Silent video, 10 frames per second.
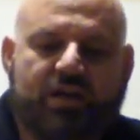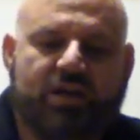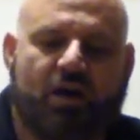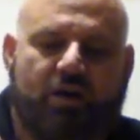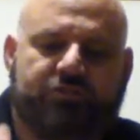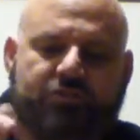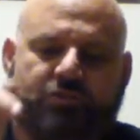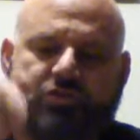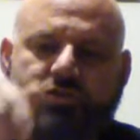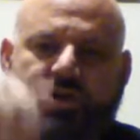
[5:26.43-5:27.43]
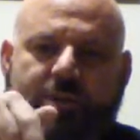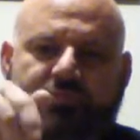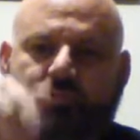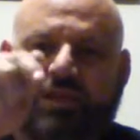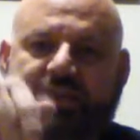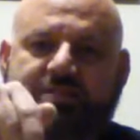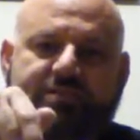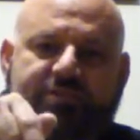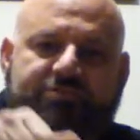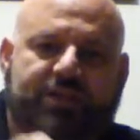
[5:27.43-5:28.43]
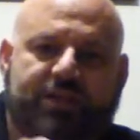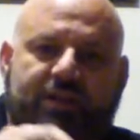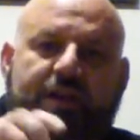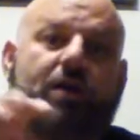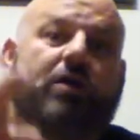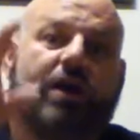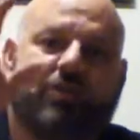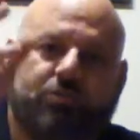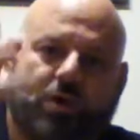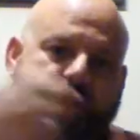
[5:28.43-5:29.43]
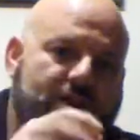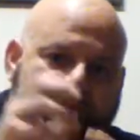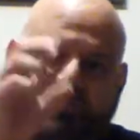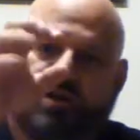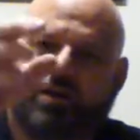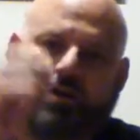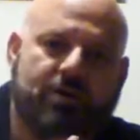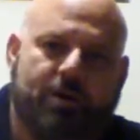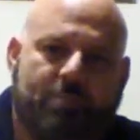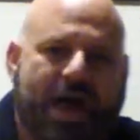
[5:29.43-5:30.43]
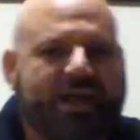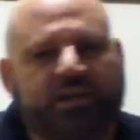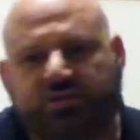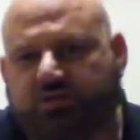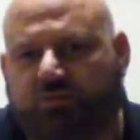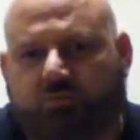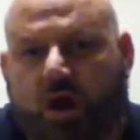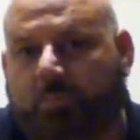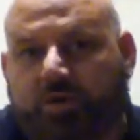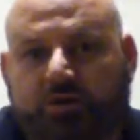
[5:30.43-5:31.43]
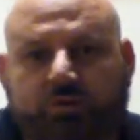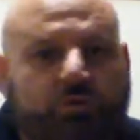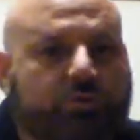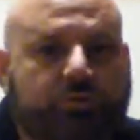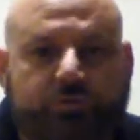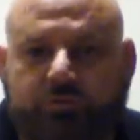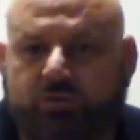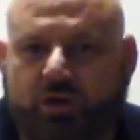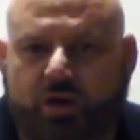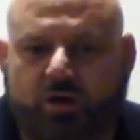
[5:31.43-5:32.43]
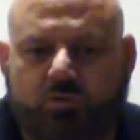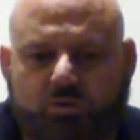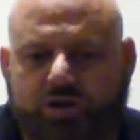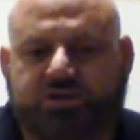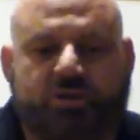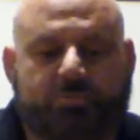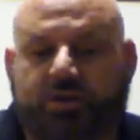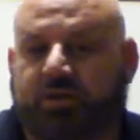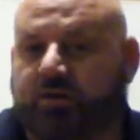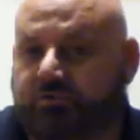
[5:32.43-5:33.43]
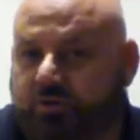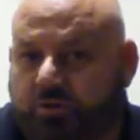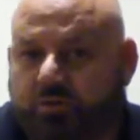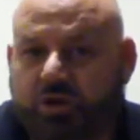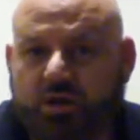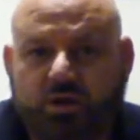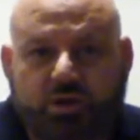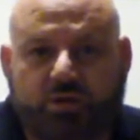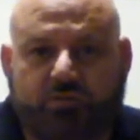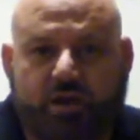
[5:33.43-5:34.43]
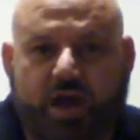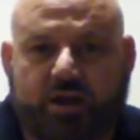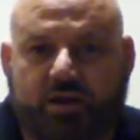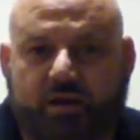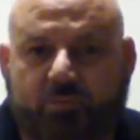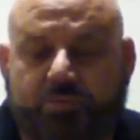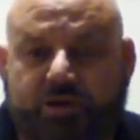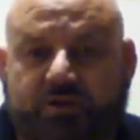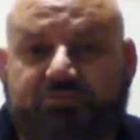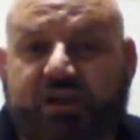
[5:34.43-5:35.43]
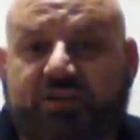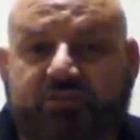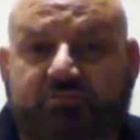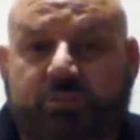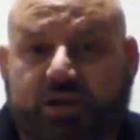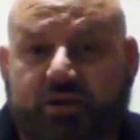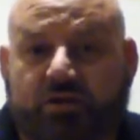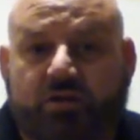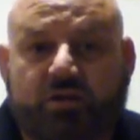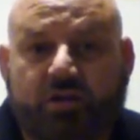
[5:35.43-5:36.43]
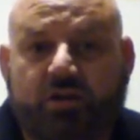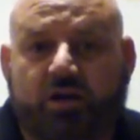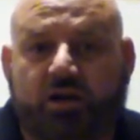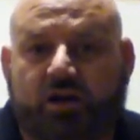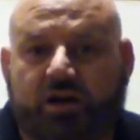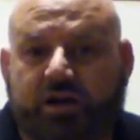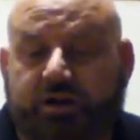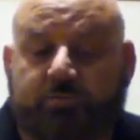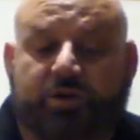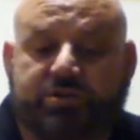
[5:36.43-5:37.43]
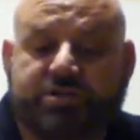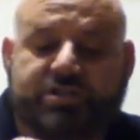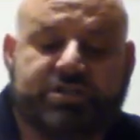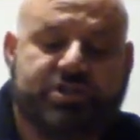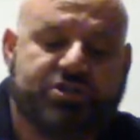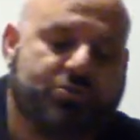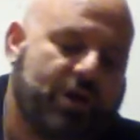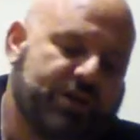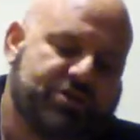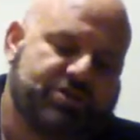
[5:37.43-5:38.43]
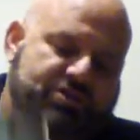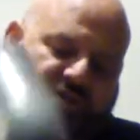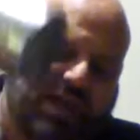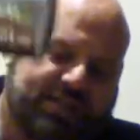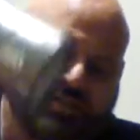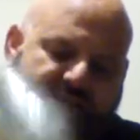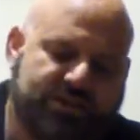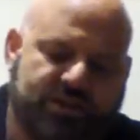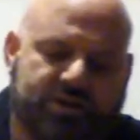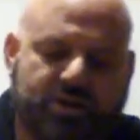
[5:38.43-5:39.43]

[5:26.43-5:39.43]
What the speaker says: Also, 2 cups will easily fit in there, as well as a package of ramen noodles crushed up in there. So you've got a pretty effective meal in an emergency situation. So that's the